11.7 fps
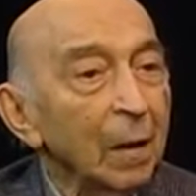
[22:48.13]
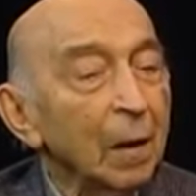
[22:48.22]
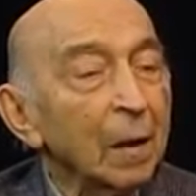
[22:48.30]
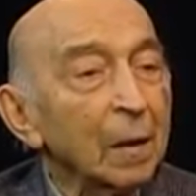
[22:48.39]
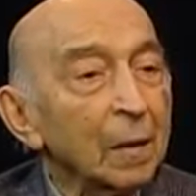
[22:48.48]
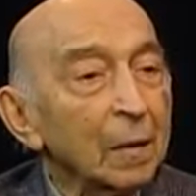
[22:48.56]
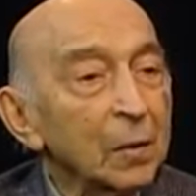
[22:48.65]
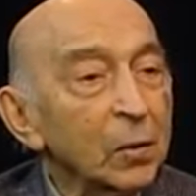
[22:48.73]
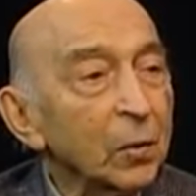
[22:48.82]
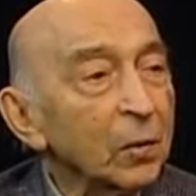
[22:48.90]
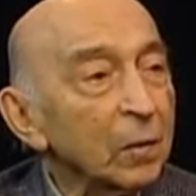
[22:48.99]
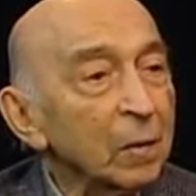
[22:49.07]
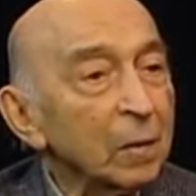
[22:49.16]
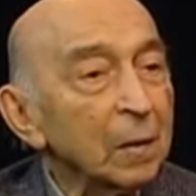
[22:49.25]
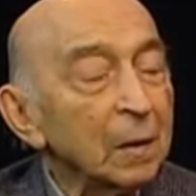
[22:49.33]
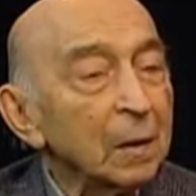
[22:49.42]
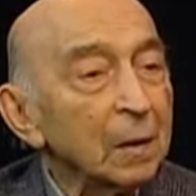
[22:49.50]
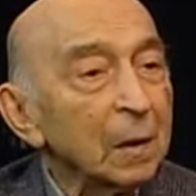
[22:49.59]
And so
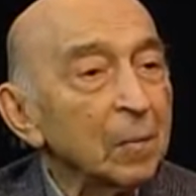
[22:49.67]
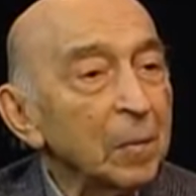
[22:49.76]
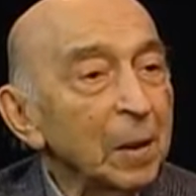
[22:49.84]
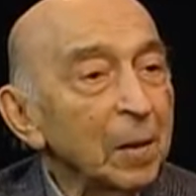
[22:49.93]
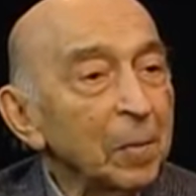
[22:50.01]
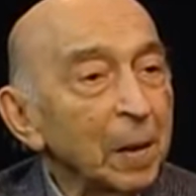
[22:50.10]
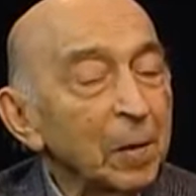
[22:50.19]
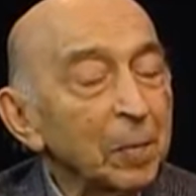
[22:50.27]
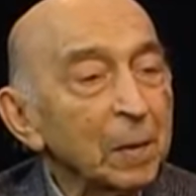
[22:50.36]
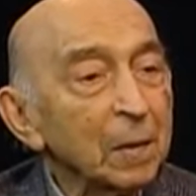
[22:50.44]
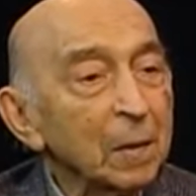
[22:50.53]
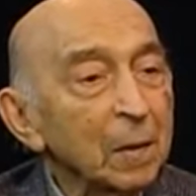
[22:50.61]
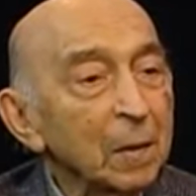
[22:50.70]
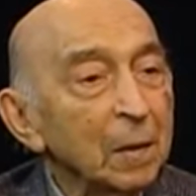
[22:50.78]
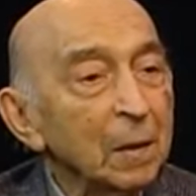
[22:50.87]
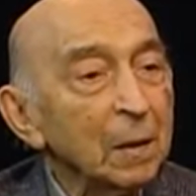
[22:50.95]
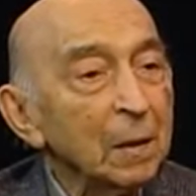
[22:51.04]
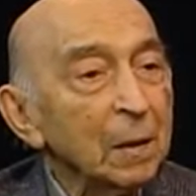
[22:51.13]
there are many papers
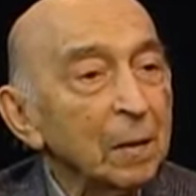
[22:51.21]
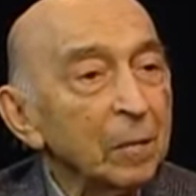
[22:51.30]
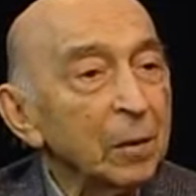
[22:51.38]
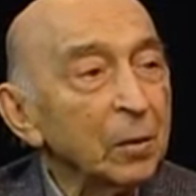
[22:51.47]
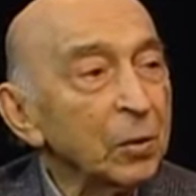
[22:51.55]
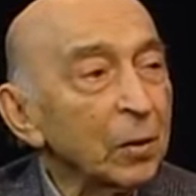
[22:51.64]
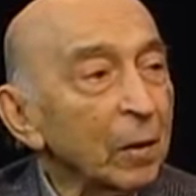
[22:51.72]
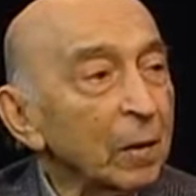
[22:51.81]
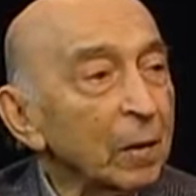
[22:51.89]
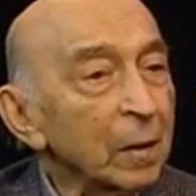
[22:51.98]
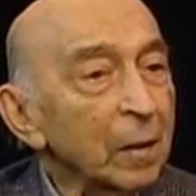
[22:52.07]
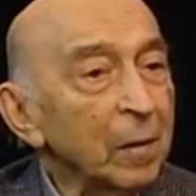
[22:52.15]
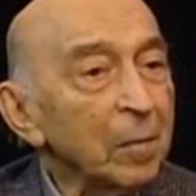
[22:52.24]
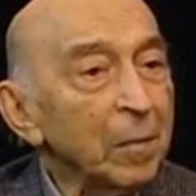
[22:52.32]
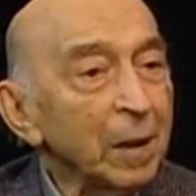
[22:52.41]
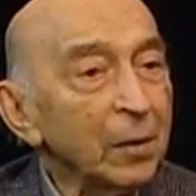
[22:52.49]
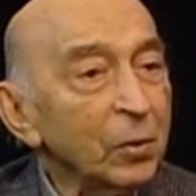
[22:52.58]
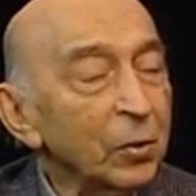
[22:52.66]
which are a
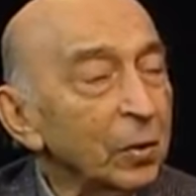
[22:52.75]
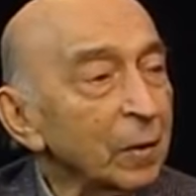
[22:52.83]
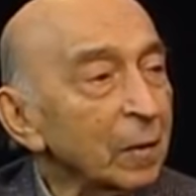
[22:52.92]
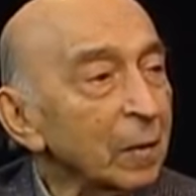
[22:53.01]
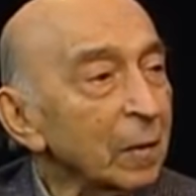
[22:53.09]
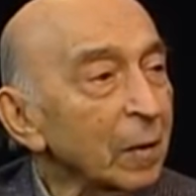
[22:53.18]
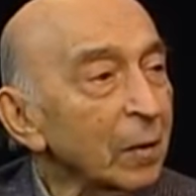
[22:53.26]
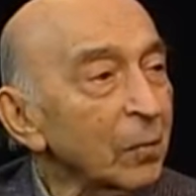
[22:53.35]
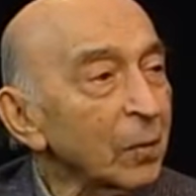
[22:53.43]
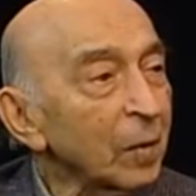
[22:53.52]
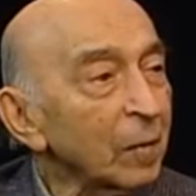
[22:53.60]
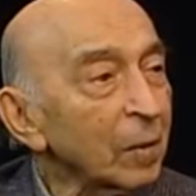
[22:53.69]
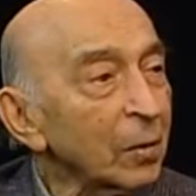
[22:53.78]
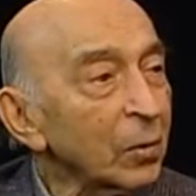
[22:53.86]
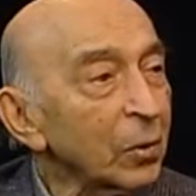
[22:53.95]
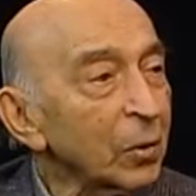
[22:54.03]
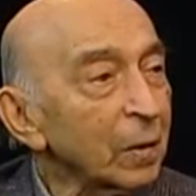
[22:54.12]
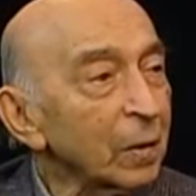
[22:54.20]
mixture of
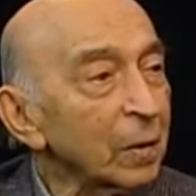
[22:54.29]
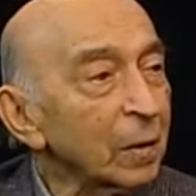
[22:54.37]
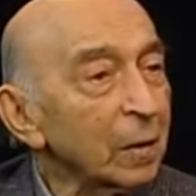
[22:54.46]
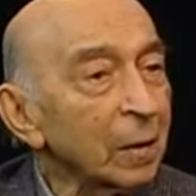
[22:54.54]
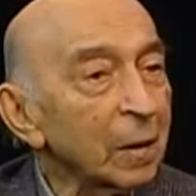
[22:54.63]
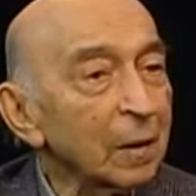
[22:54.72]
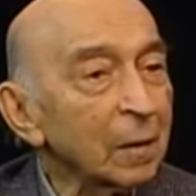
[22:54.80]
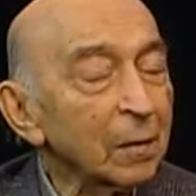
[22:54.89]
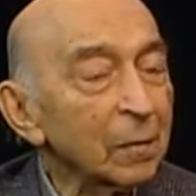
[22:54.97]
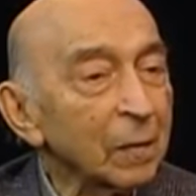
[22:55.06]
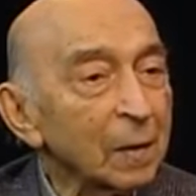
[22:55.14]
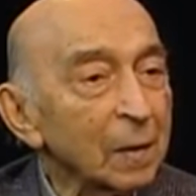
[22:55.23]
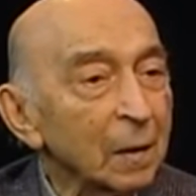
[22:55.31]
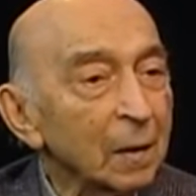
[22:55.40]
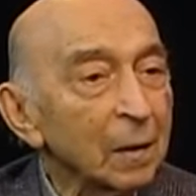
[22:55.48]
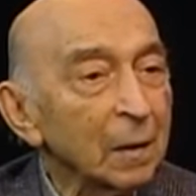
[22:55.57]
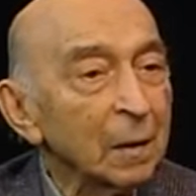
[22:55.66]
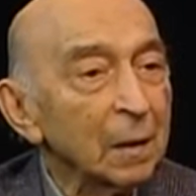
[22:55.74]
evolutionary and fuzzy,
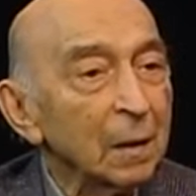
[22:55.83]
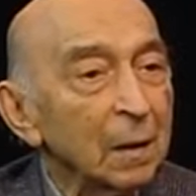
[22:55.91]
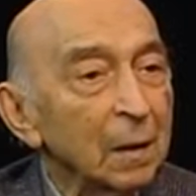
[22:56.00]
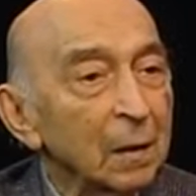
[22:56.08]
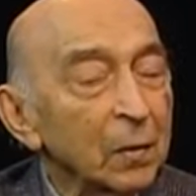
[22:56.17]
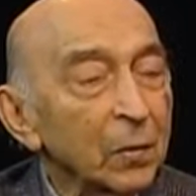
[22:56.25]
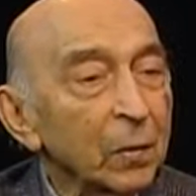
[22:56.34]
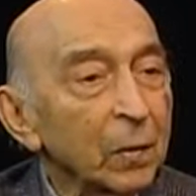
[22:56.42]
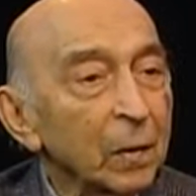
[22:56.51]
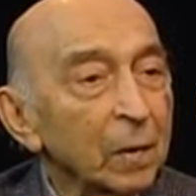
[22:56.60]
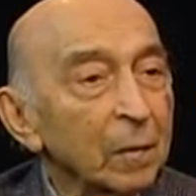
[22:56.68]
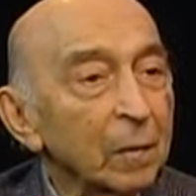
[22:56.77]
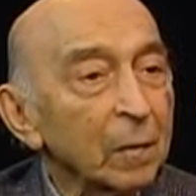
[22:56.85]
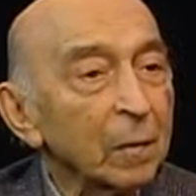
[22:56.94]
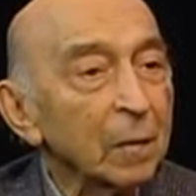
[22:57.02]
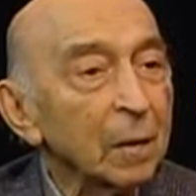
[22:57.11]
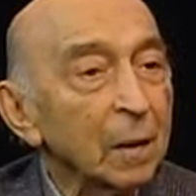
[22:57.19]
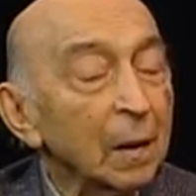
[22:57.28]
so-called,
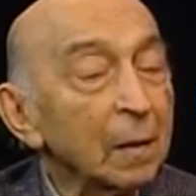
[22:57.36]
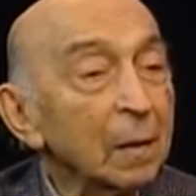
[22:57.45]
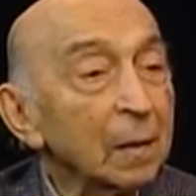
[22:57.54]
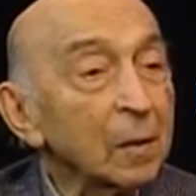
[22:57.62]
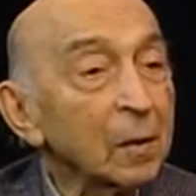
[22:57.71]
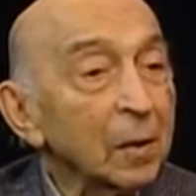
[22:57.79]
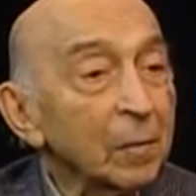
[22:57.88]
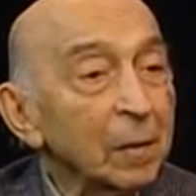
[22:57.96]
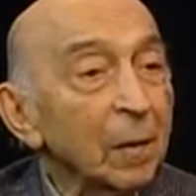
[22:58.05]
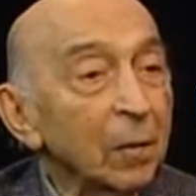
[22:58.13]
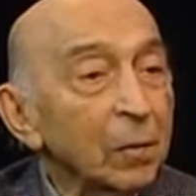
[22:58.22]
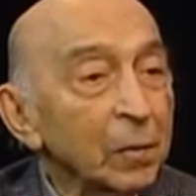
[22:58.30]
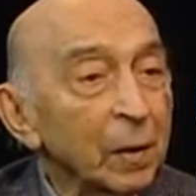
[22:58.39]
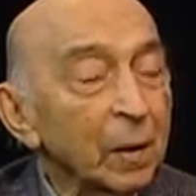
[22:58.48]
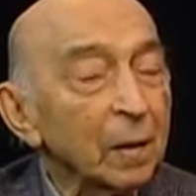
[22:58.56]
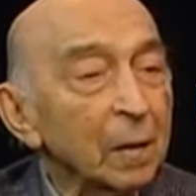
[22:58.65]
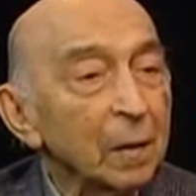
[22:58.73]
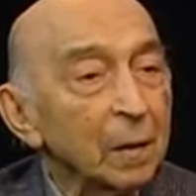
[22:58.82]
and there are some, all three.
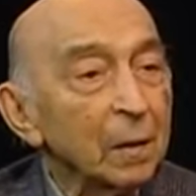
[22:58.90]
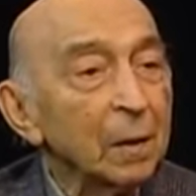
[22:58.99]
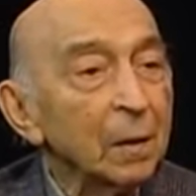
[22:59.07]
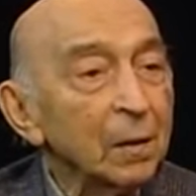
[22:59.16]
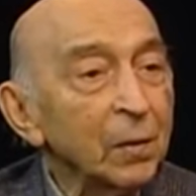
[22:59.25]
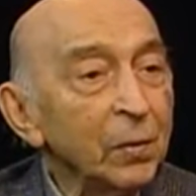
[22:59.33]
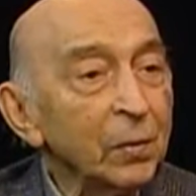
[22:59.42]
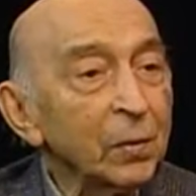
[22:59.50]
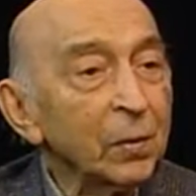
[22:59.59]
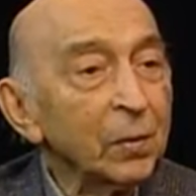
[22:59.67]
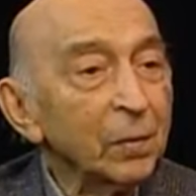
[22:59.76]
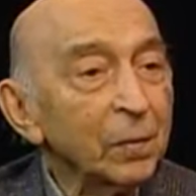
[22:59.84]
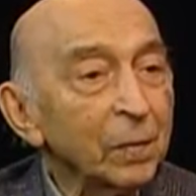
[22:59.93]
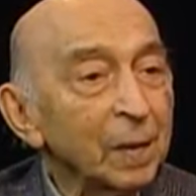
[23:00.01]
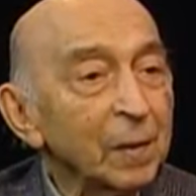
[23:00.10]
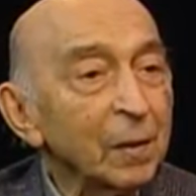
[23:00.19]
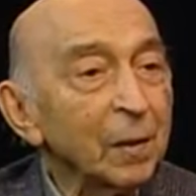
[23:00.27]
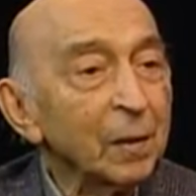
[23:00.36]

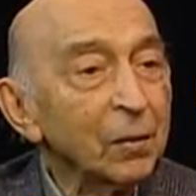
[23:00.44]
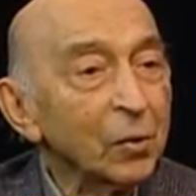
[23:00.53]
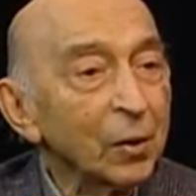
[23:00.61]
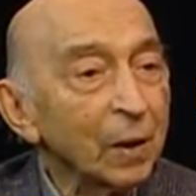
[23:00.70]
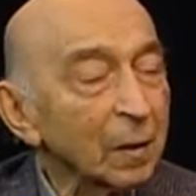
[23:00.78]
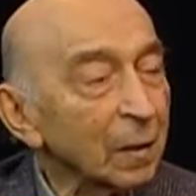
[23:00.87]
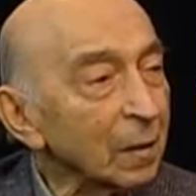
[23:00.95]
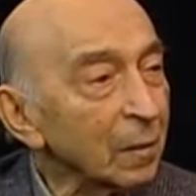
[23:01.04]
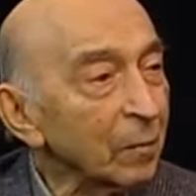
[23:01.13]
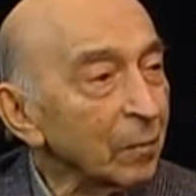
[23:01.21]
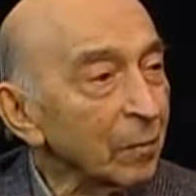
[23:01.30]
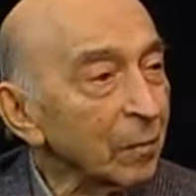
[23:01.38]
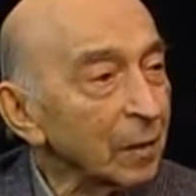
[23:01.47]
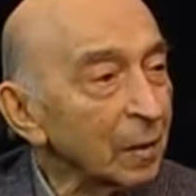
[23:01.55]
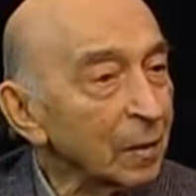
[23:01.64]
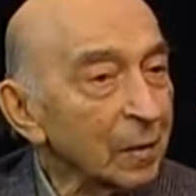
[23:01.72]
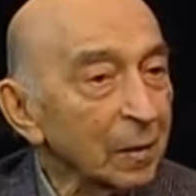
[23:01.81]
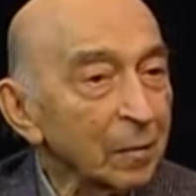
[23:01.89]
Neuro-fuzzy genetic
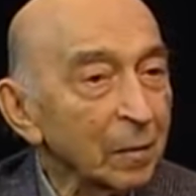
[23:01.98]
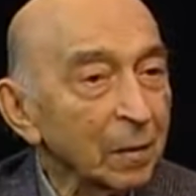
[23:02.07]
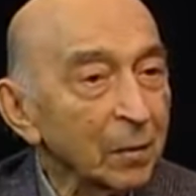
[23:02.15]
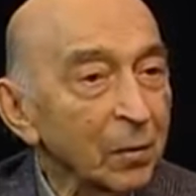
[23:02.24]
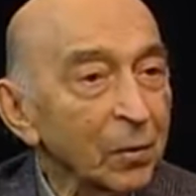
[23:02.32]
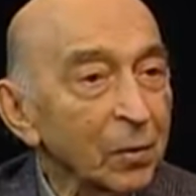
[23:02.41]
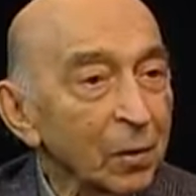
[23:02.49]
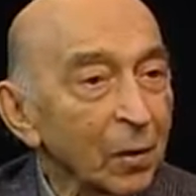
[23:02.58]
systems use